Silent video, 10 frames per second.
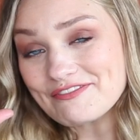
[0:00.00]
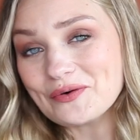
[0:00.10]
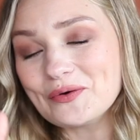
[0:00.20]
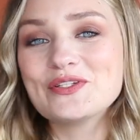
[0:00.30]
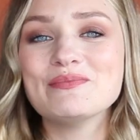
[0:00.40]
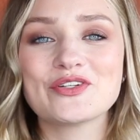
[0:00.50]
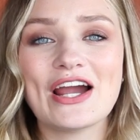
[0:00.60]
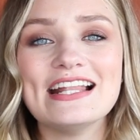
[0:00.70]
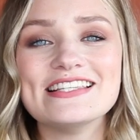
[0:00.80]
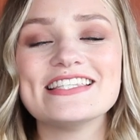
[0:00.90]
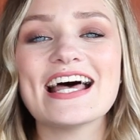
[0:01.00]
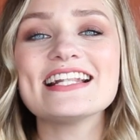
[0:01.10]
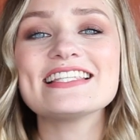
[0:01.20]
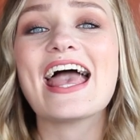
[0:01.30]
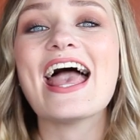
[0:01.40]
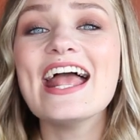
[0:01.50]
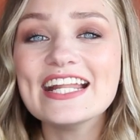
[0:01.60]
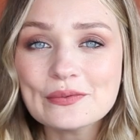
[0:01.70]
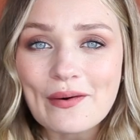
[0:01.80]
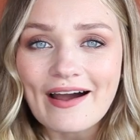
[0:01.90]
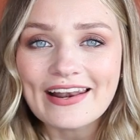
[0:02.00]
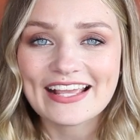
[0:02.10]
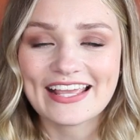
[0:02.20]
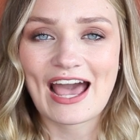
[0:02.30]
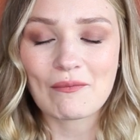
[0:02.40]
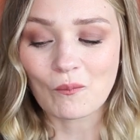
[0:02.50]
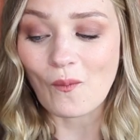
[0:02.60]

autumn trends that anyone can